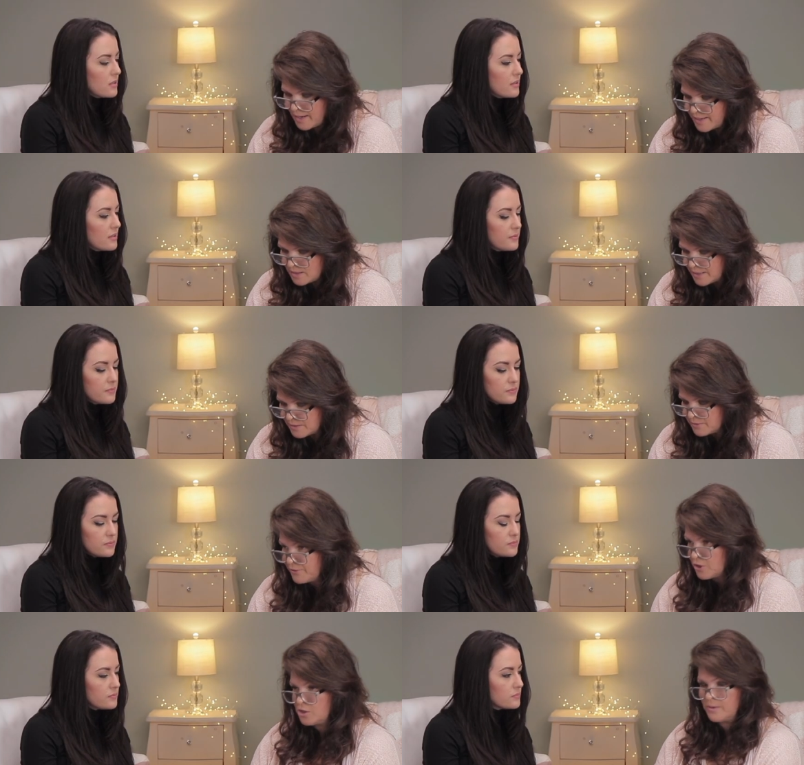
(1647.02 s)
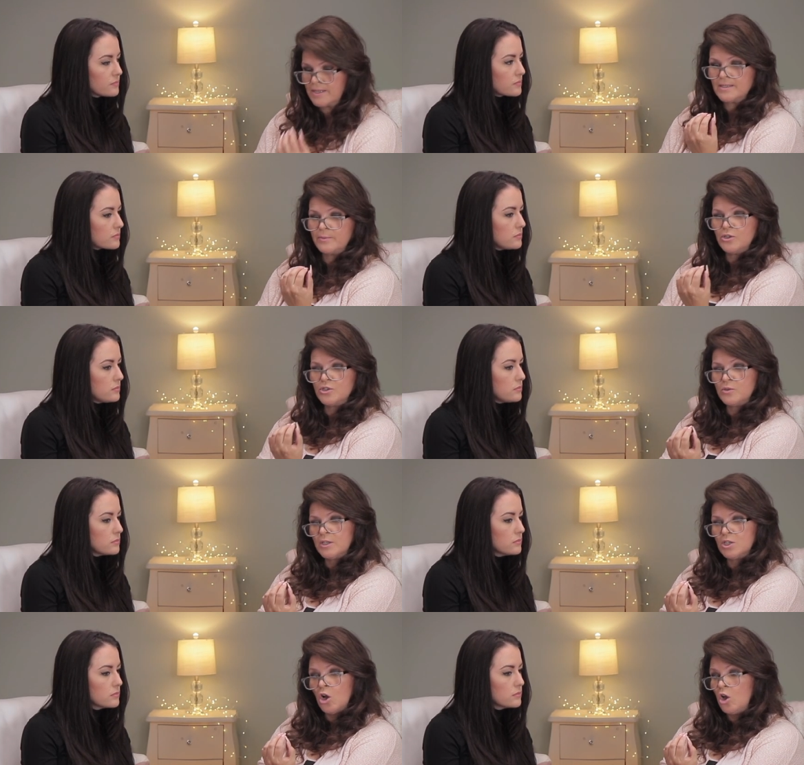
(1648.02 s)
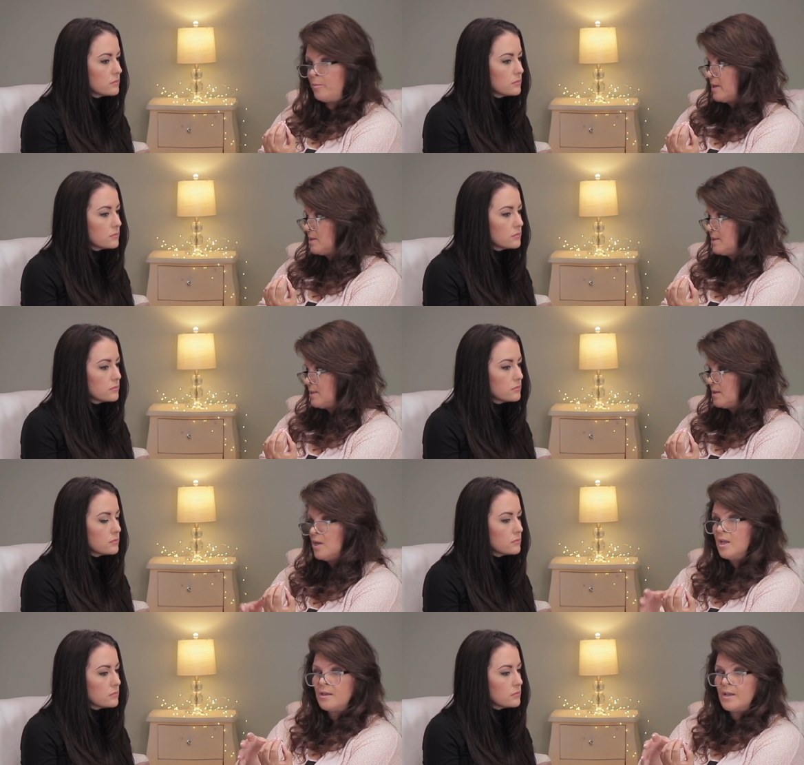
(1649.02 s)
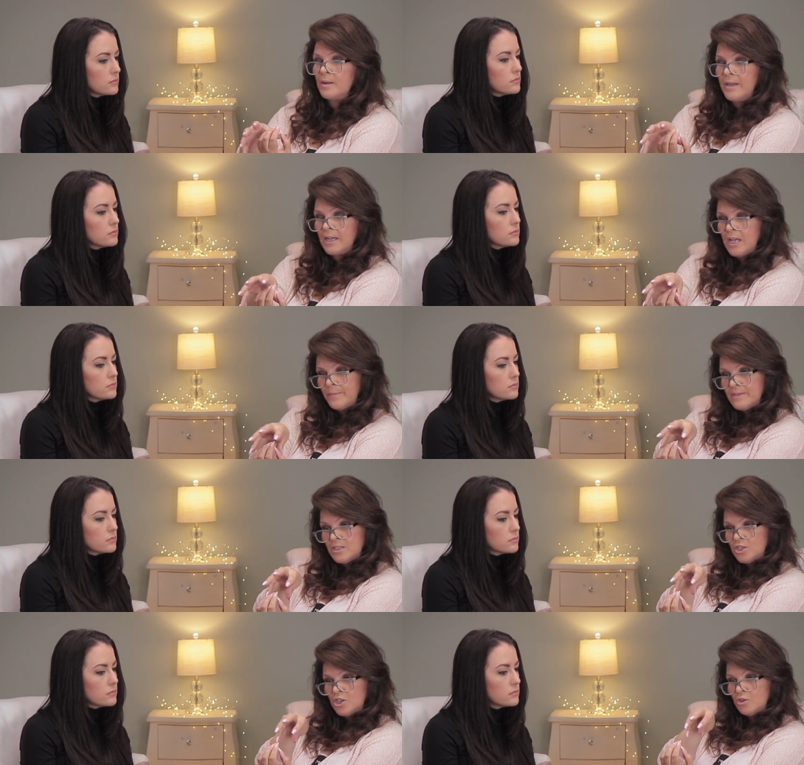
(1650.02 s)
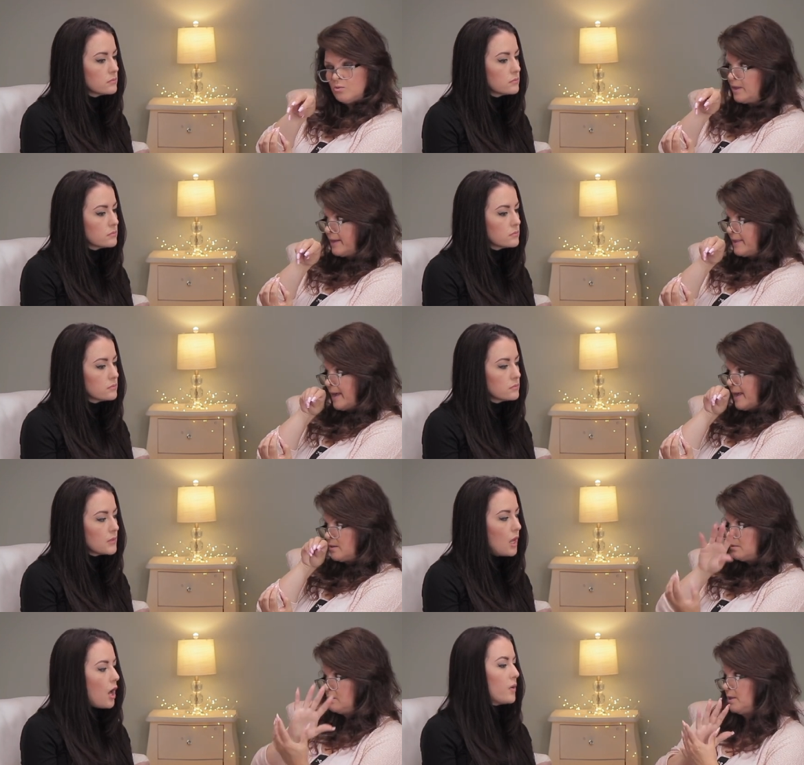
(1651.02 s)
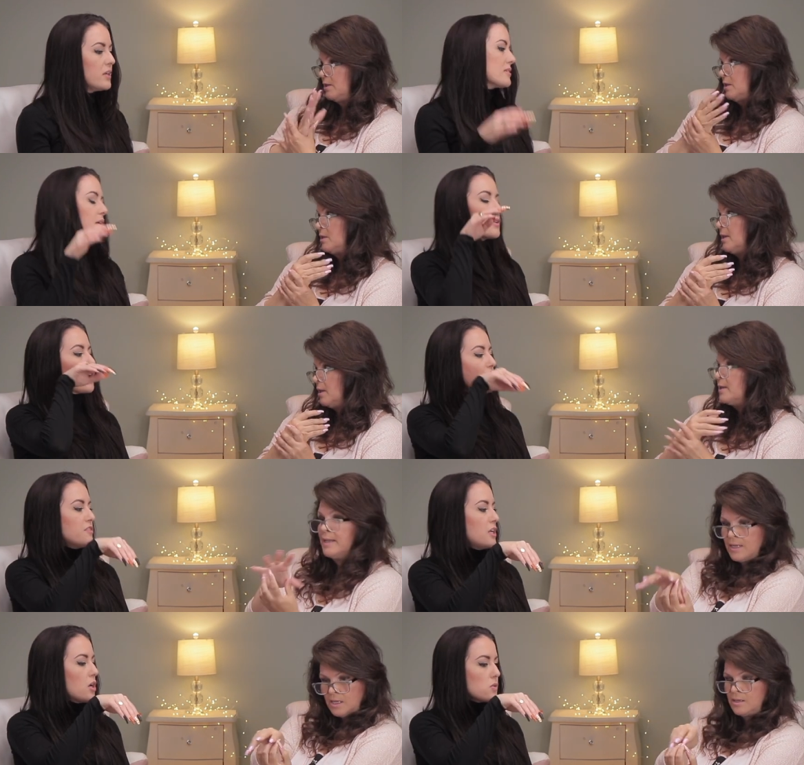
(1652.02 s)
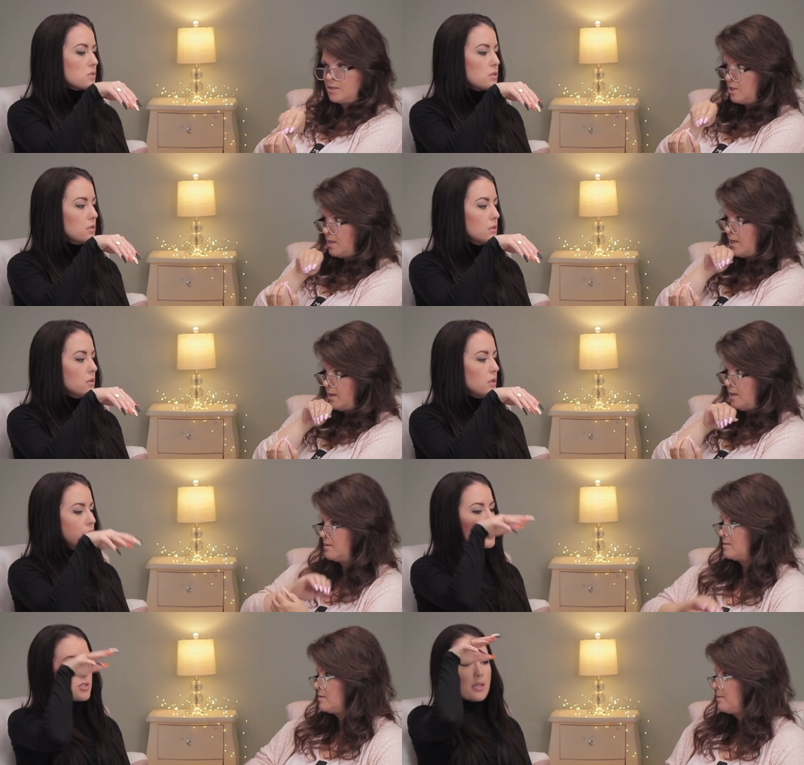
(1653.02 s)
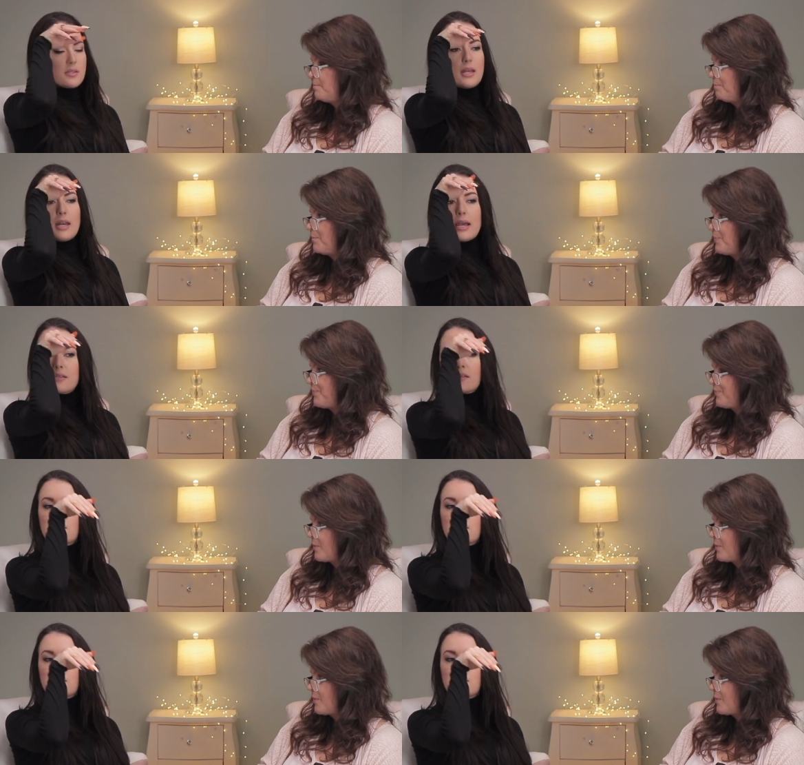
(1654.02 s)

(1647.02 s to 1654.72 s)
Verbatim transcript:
Speaker 1: I kind of refer to it as when you're doing an almond, um, mm. it comes ah. into you like that. Oh, like it is like a, a dolphin yeah, nose. It, yeah, it is. It just
Speaker 2: does that nice